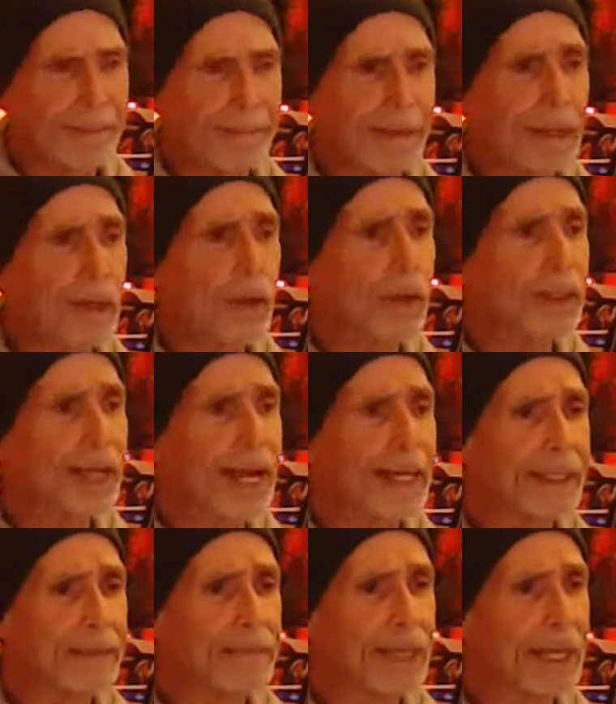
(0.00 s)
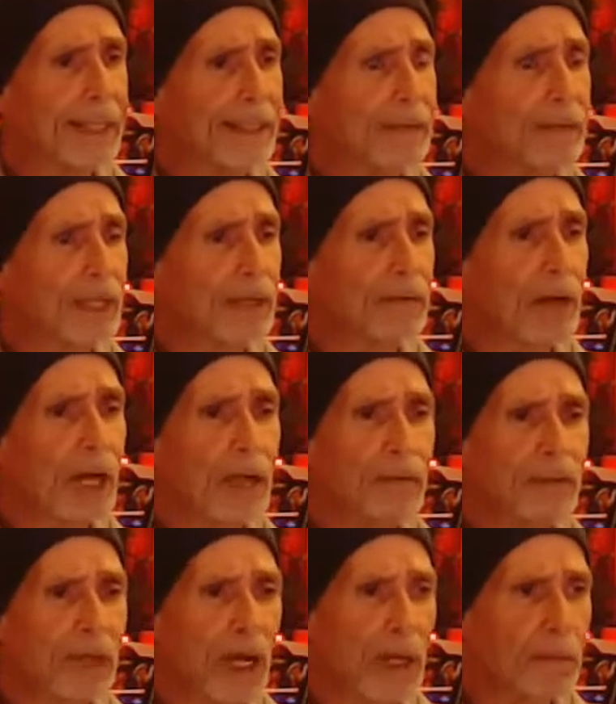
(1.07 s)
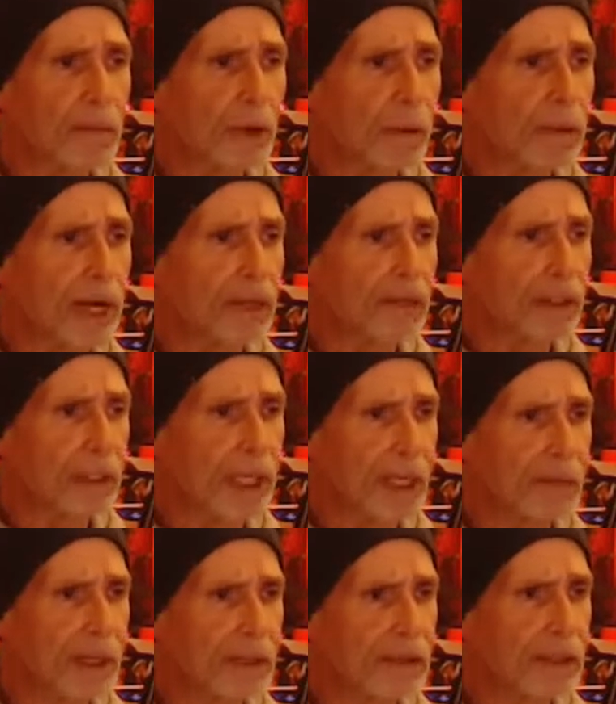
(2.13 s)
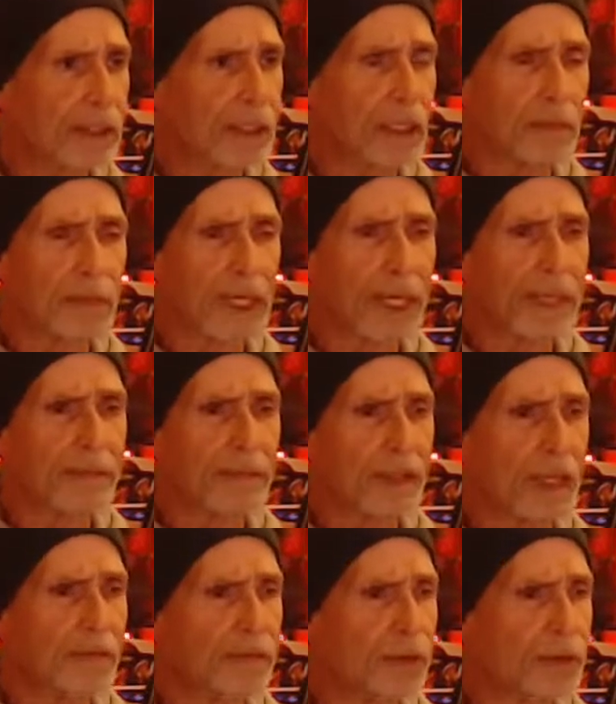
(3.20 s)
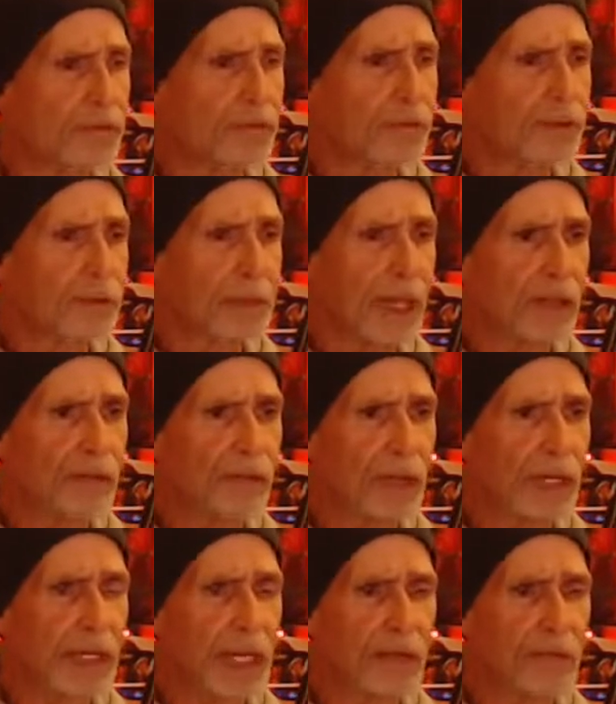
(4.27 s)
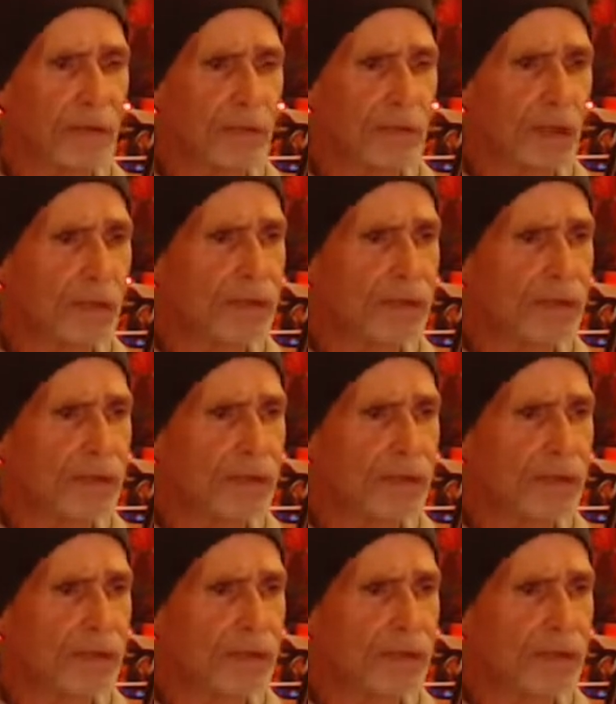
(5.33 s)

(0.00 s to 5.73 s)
They're going at it, man. It's like Rock'em Sock'em Robots in here. I see, man, left hook from Spence, right hand from